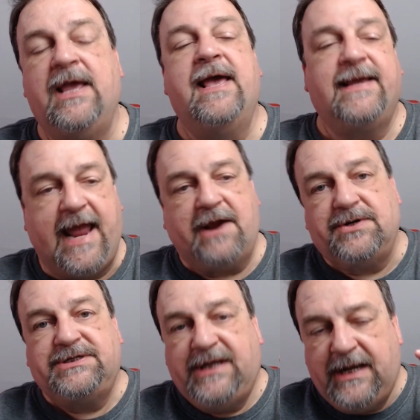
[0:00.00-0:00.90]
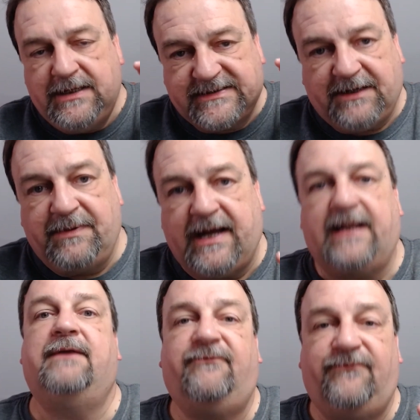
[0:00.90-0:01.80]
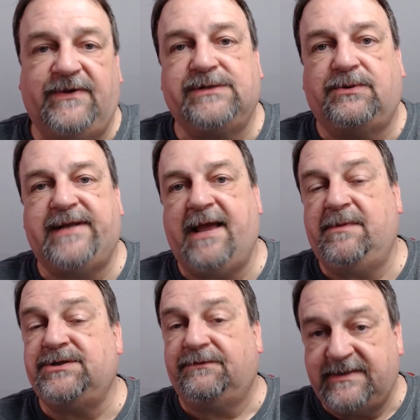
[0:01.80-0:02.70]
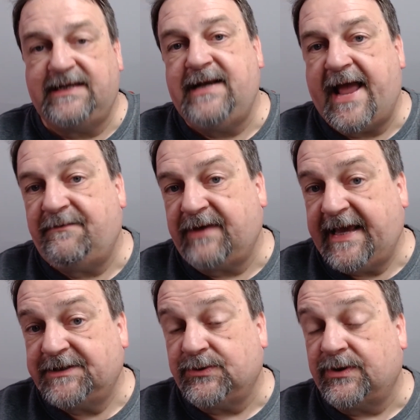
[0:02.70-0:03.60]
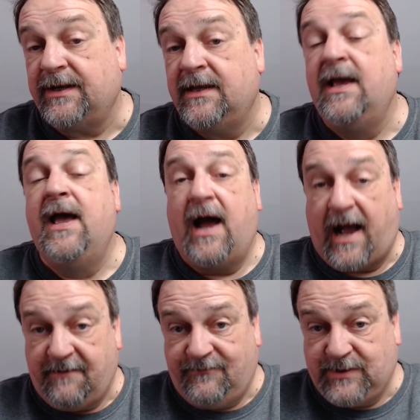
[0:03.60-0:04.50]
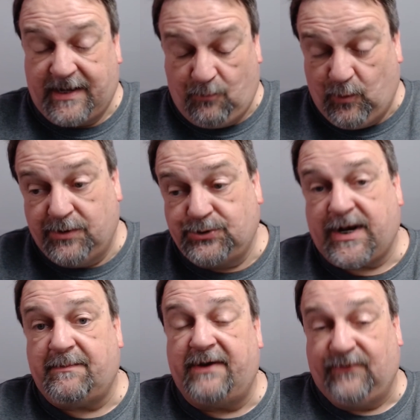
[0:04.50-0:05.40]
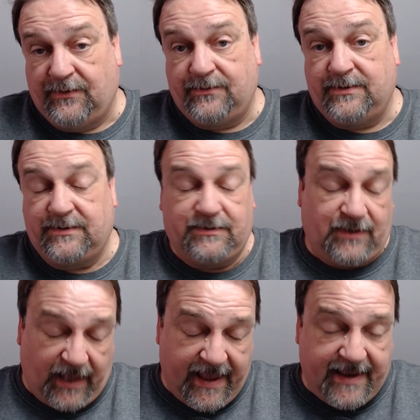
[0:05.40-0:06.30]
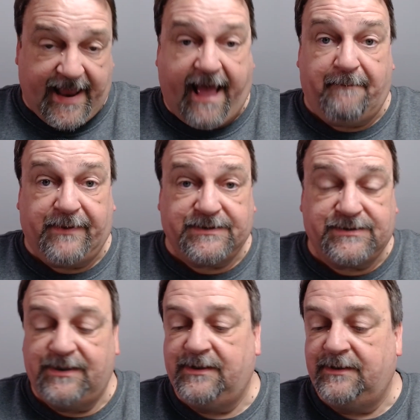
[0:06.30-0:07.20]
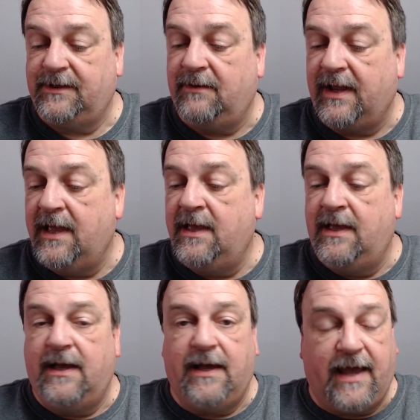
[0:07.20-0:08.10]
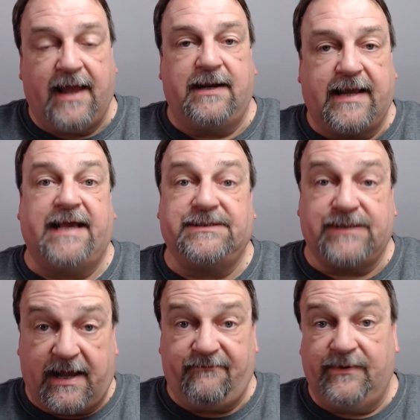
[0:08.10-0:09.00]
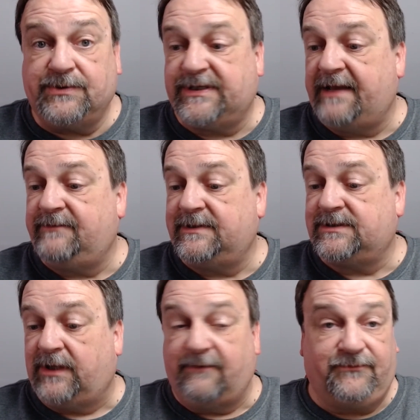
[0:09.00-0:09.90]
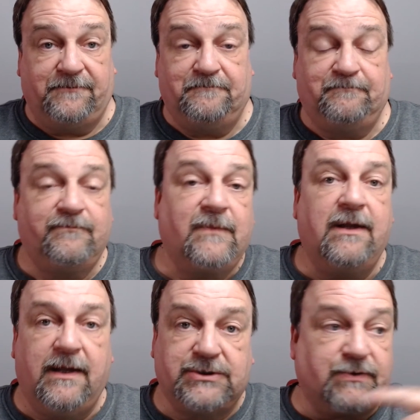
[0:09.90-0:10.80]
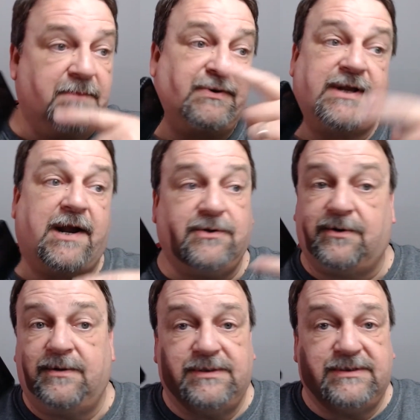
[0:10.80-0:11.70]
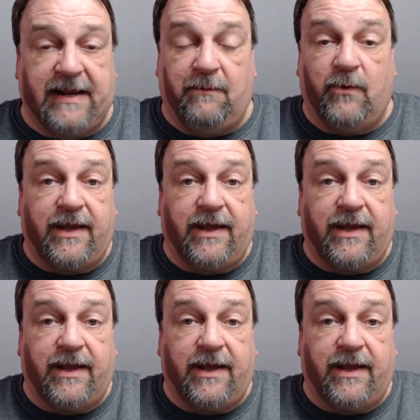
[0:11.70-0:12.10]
Guaranteed some kind of physical damage if it didn't have a case on it. I will drop my phone. It happens. And a case, I feel, saved its life. A screen protector, same way.